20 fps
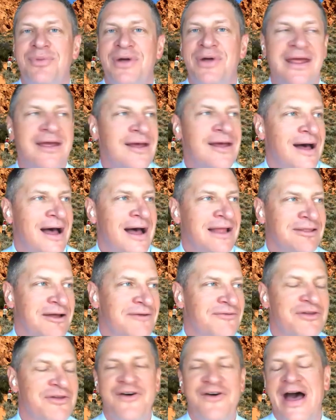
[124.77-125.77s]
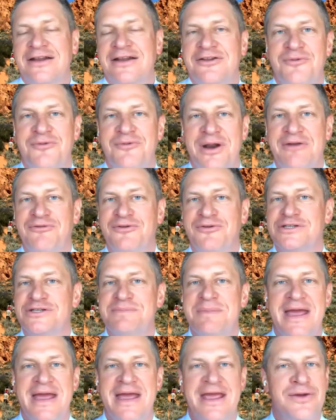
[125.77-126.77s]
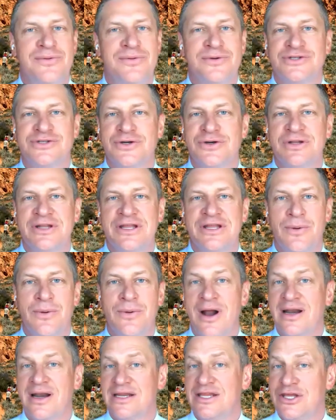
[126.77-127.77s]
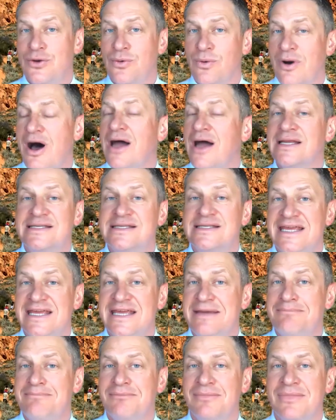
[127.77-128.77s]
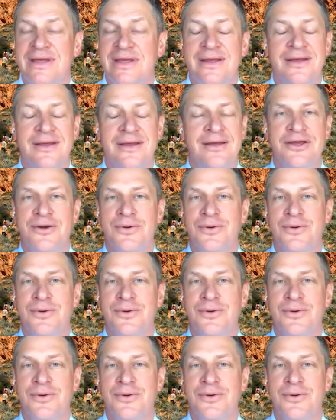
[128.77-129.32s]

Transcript: But I love the fact that when I first met you, you were certainly you were on you were on a team, uh-huh.